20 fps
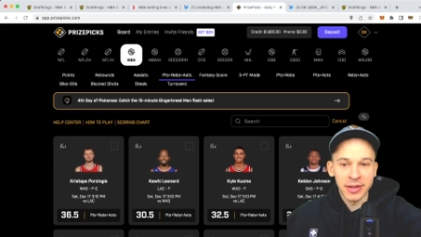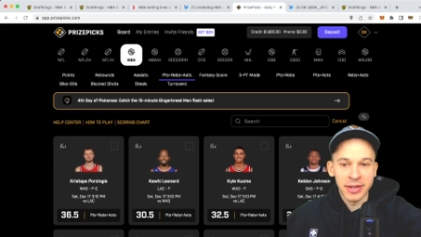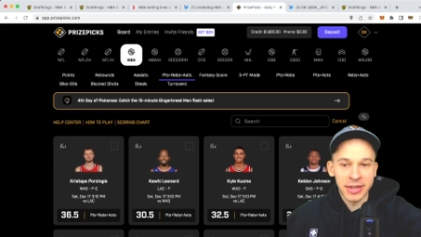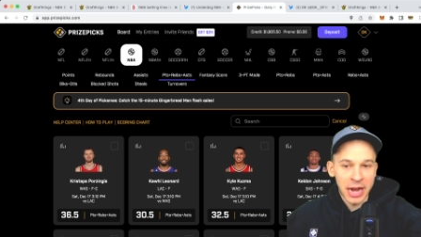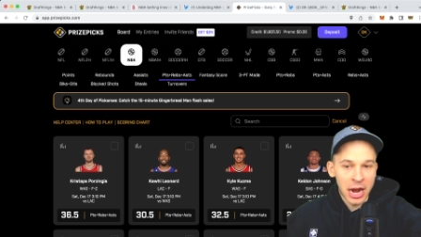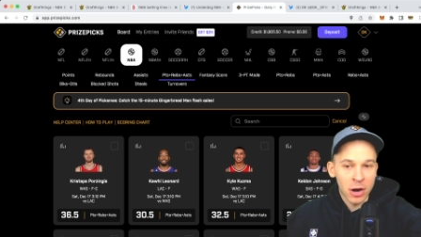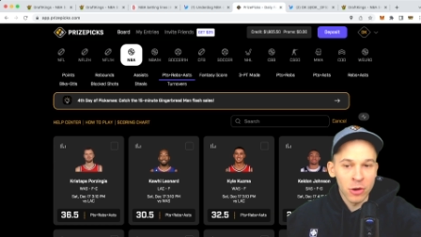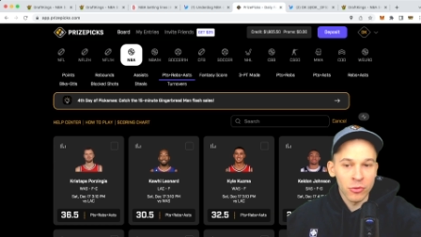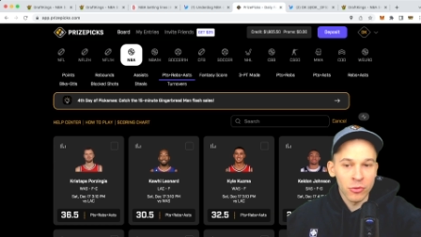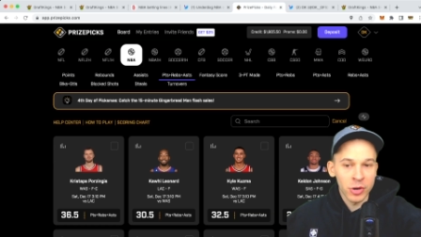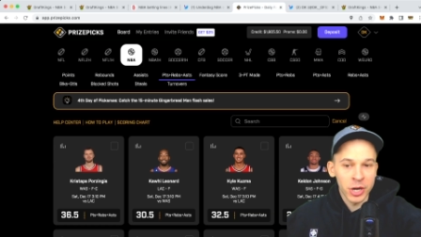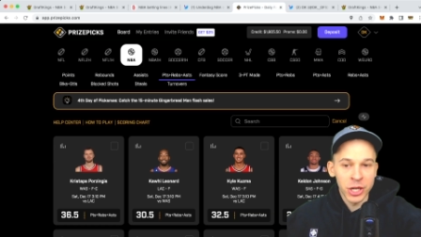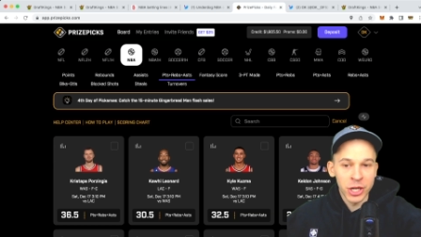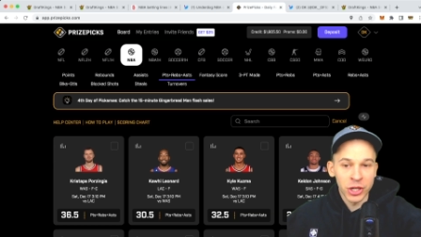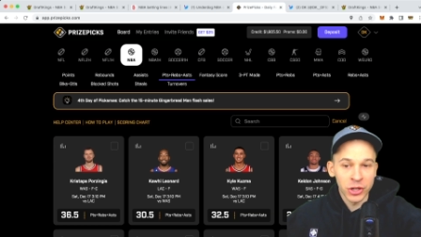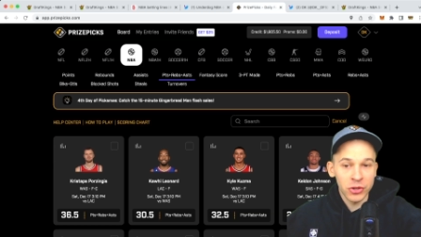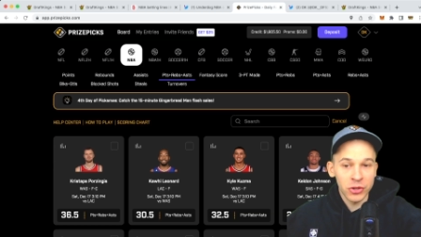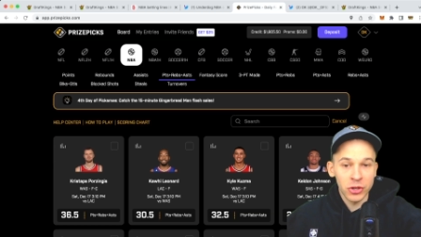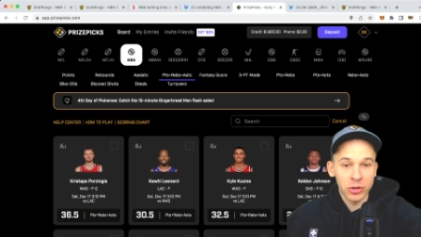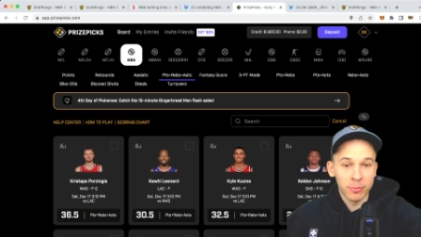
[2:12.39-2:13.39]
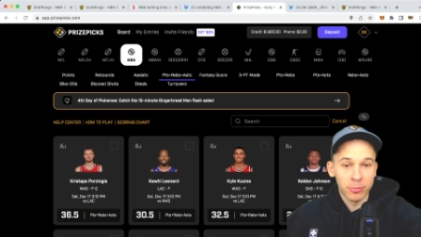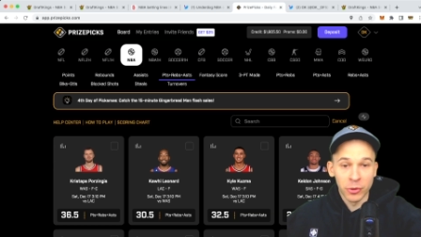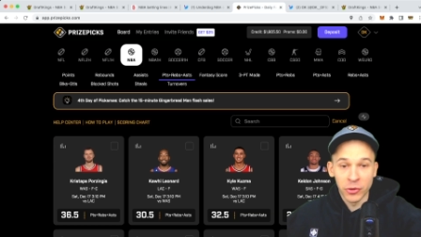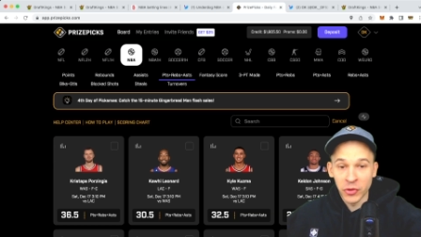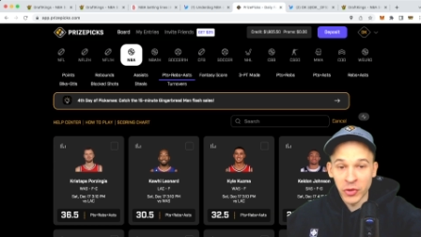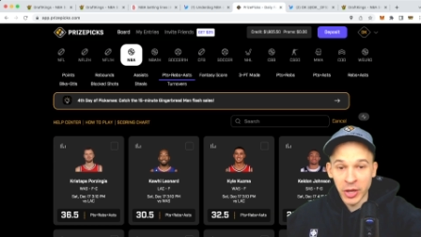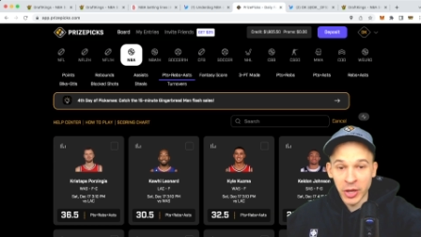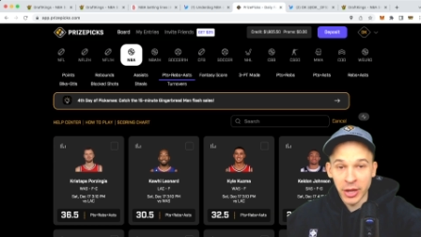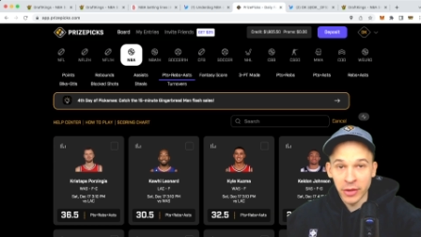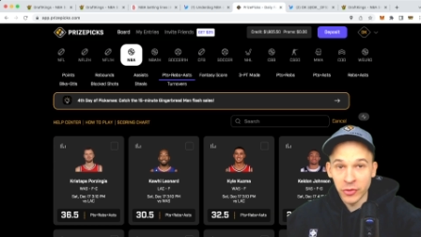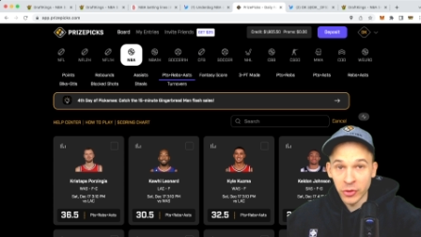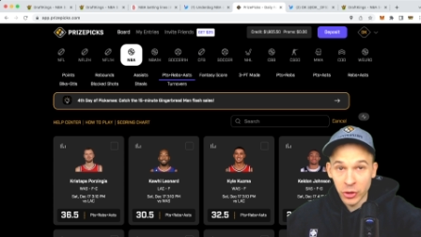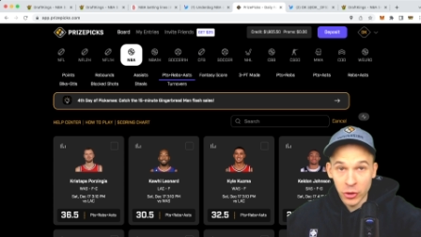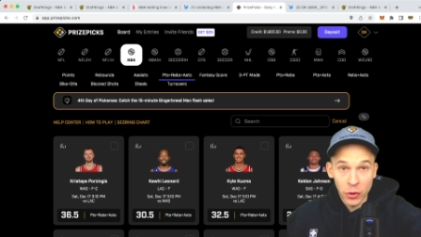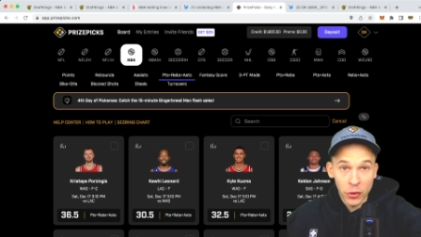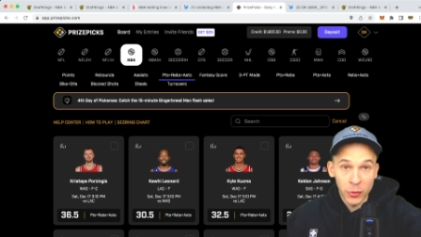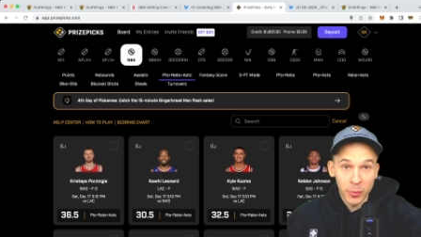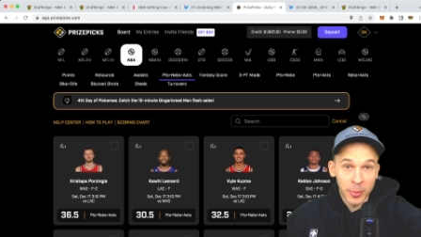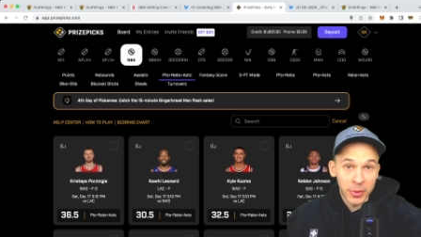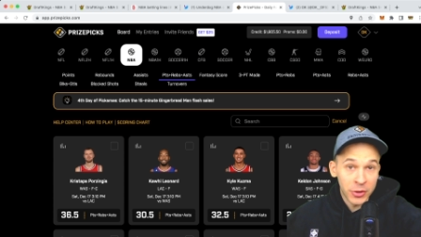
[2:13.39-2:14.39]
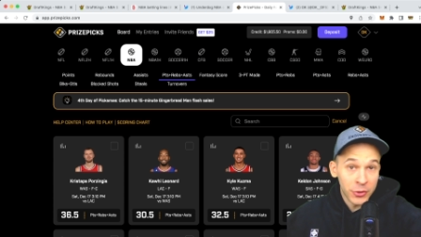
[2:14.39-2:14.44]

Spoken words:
a downgrade just to Porzingis and Kuzma